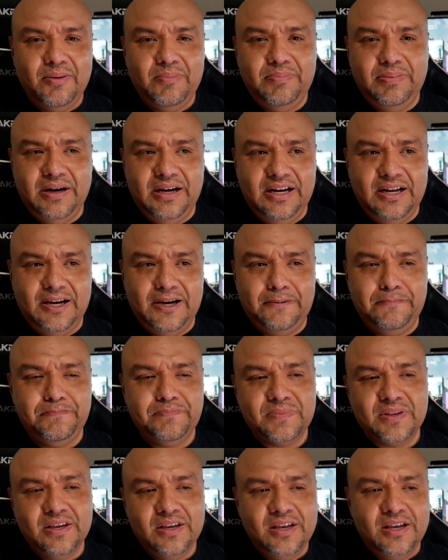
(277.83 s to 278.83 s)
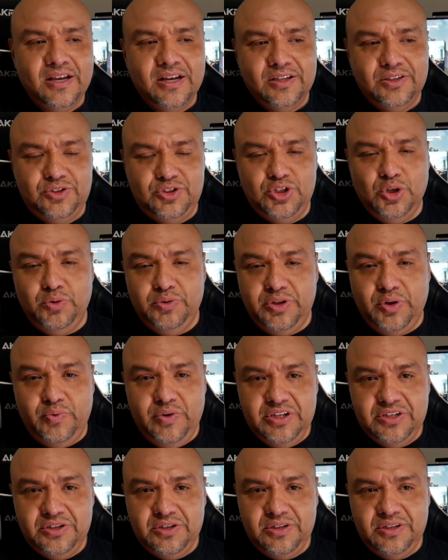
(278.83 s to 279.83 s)
But so the
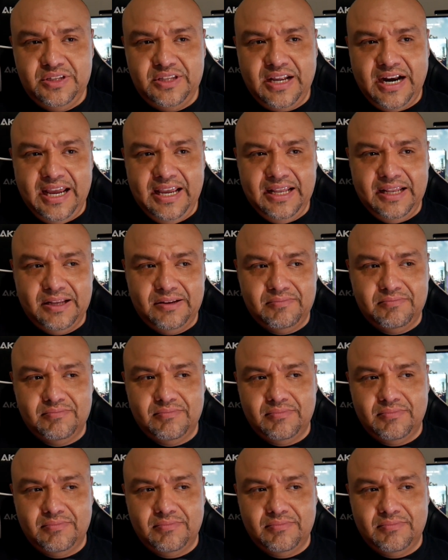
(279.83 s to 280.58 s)
reason that I